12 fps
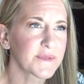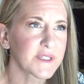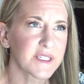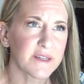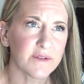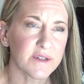
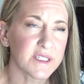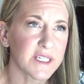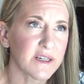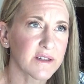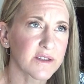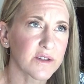The difference
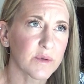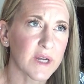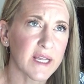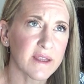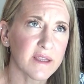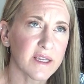here, so when
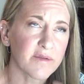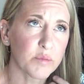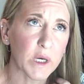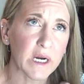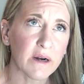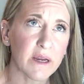I think of
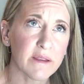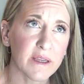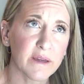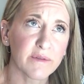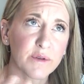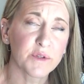prayer, I
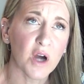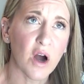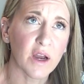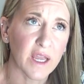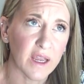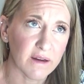think of you
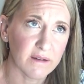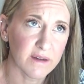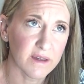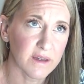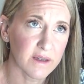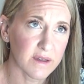talking,
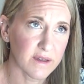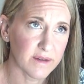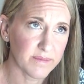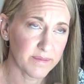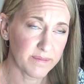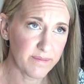
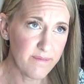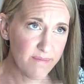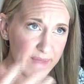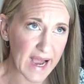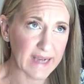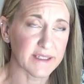
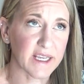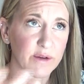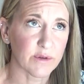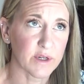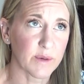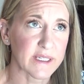
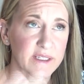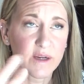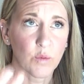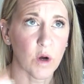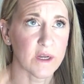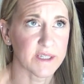asking,
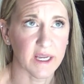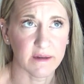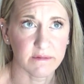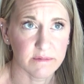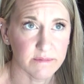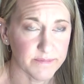requesting, wanting.